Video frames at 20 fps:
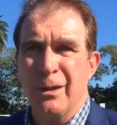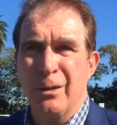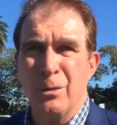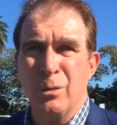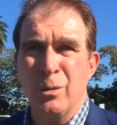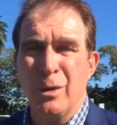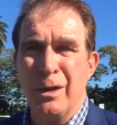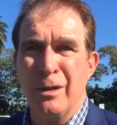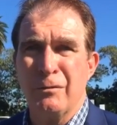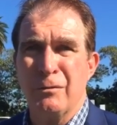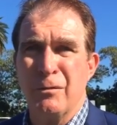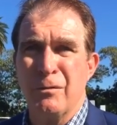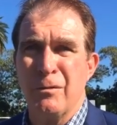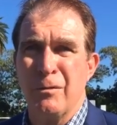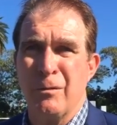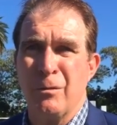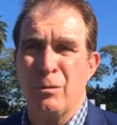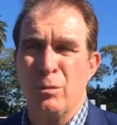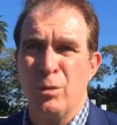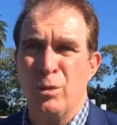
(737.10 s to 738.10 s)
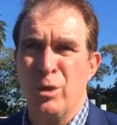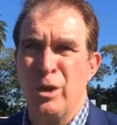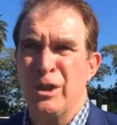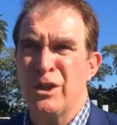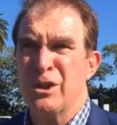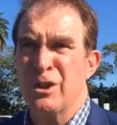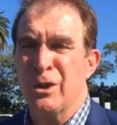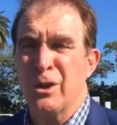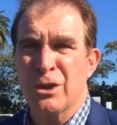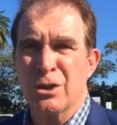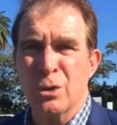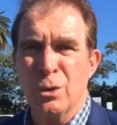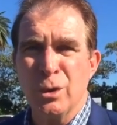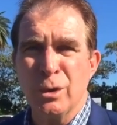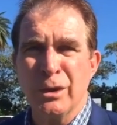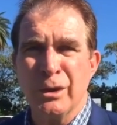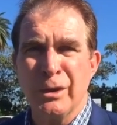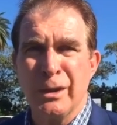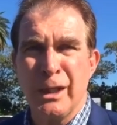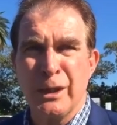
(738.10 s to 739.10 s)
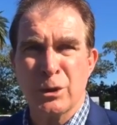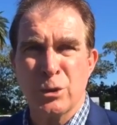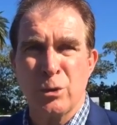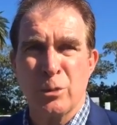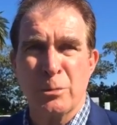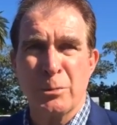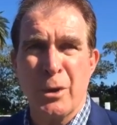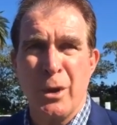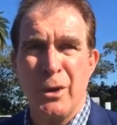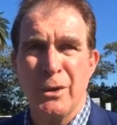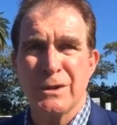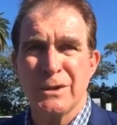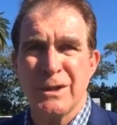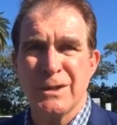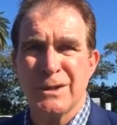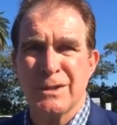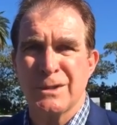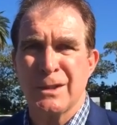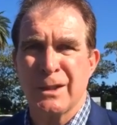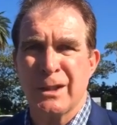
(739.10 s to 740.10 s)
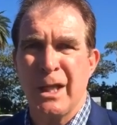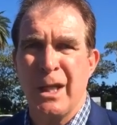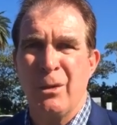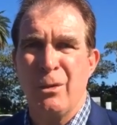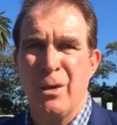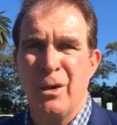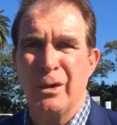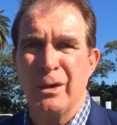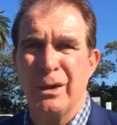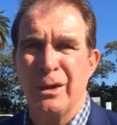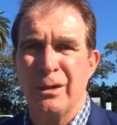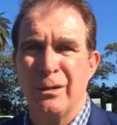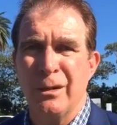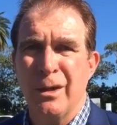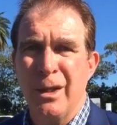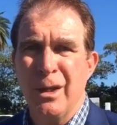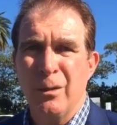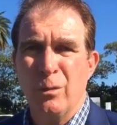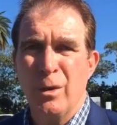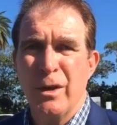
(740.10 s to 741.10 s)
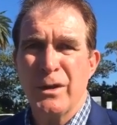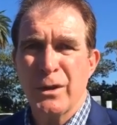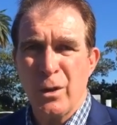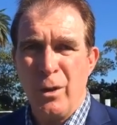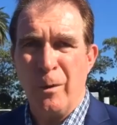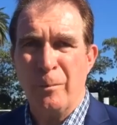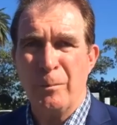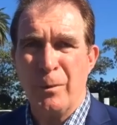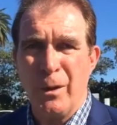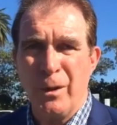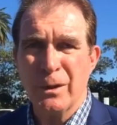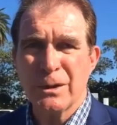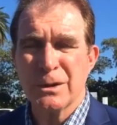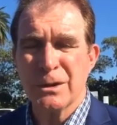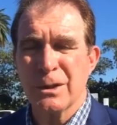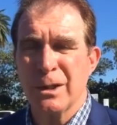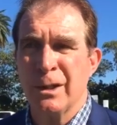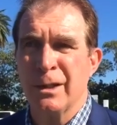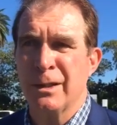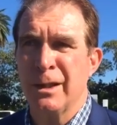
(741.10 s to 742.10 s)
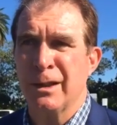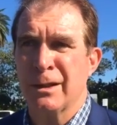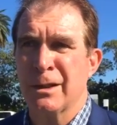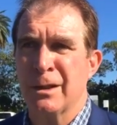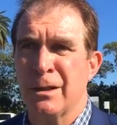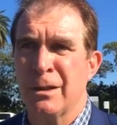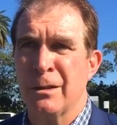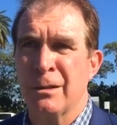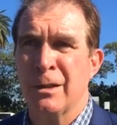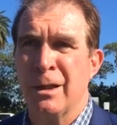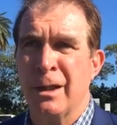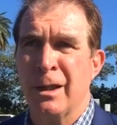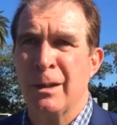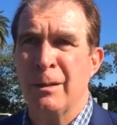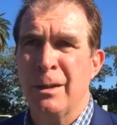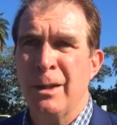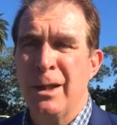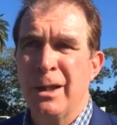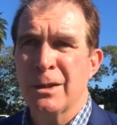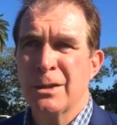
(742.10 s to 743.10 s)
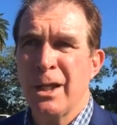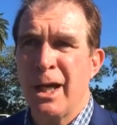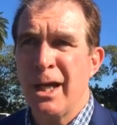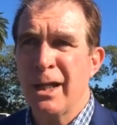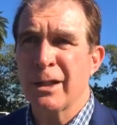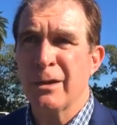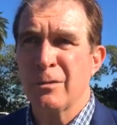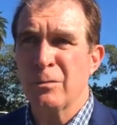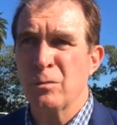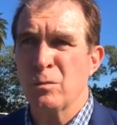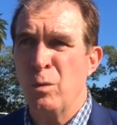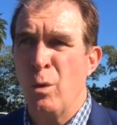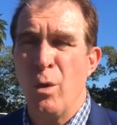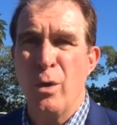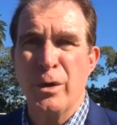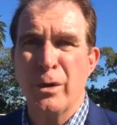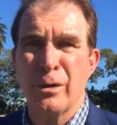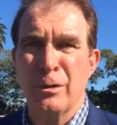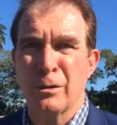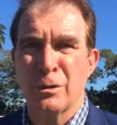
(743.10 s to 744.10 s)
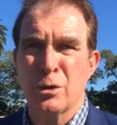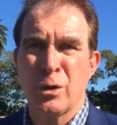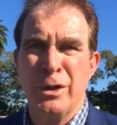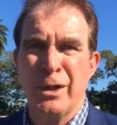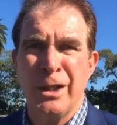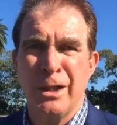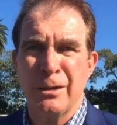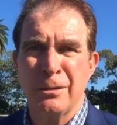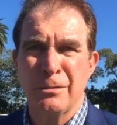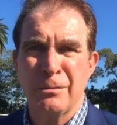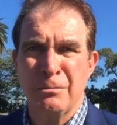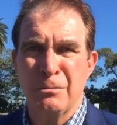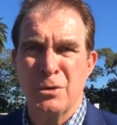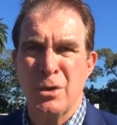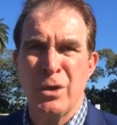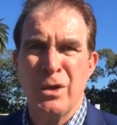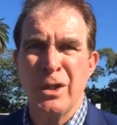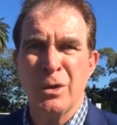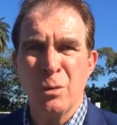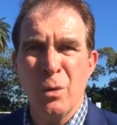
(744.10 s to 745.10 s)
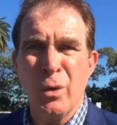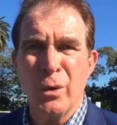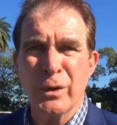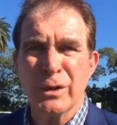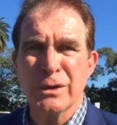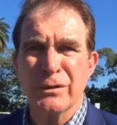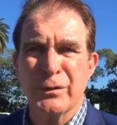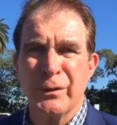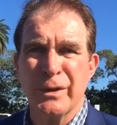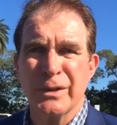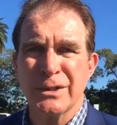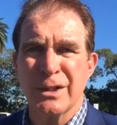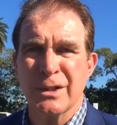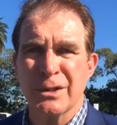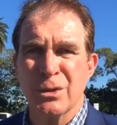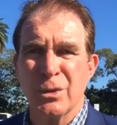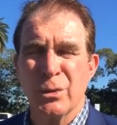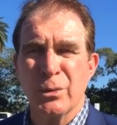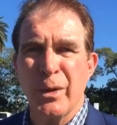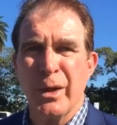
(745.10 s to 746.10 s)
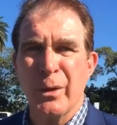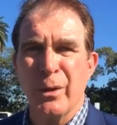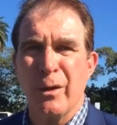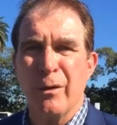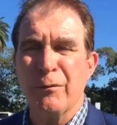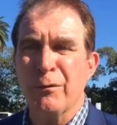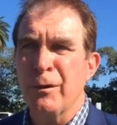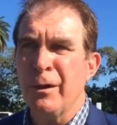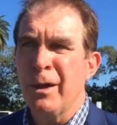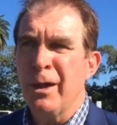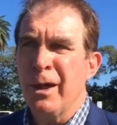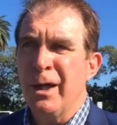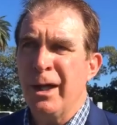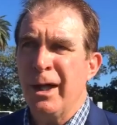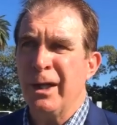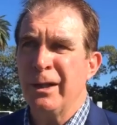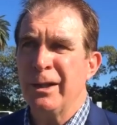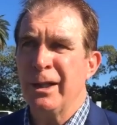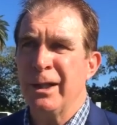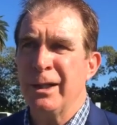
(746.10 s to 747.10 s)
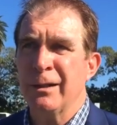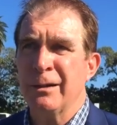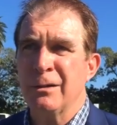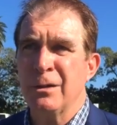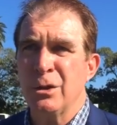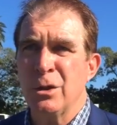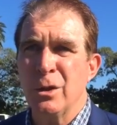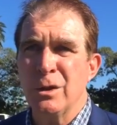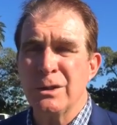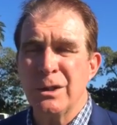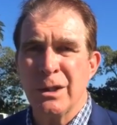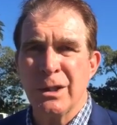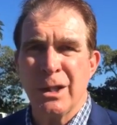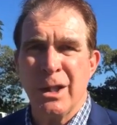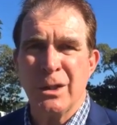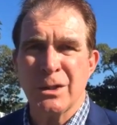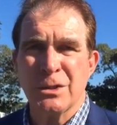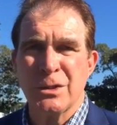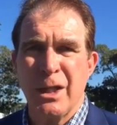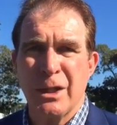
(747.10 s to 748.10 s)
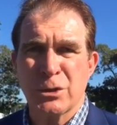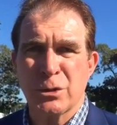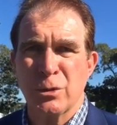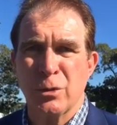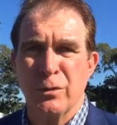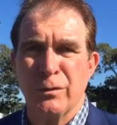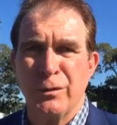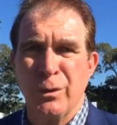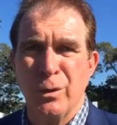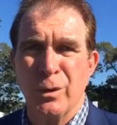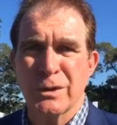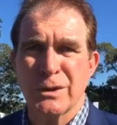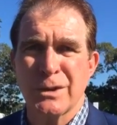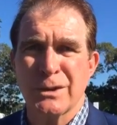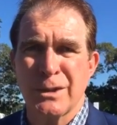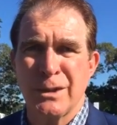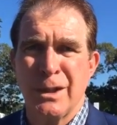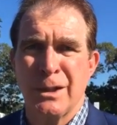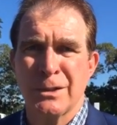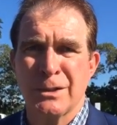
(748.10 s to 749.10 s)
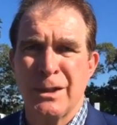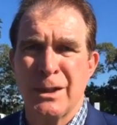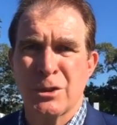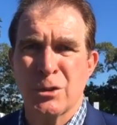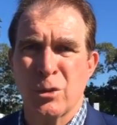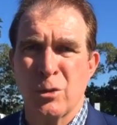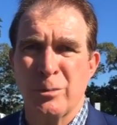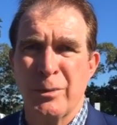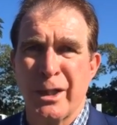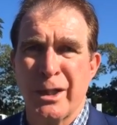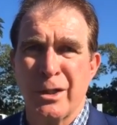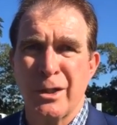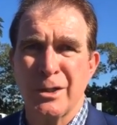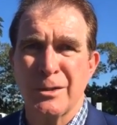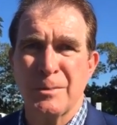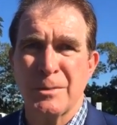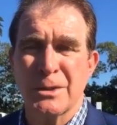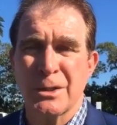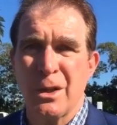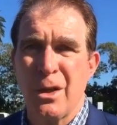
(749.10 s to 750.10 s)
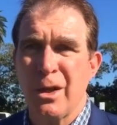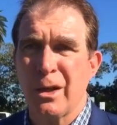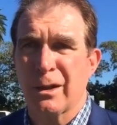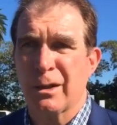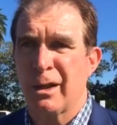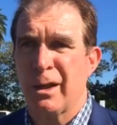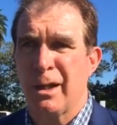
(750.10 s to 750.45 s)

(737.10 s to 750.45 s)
we've researched all the natural processes that go on in with compost that can target water, treating dirty waters, for instance, or runoff, and then using those natural forces and those natural mechanisms like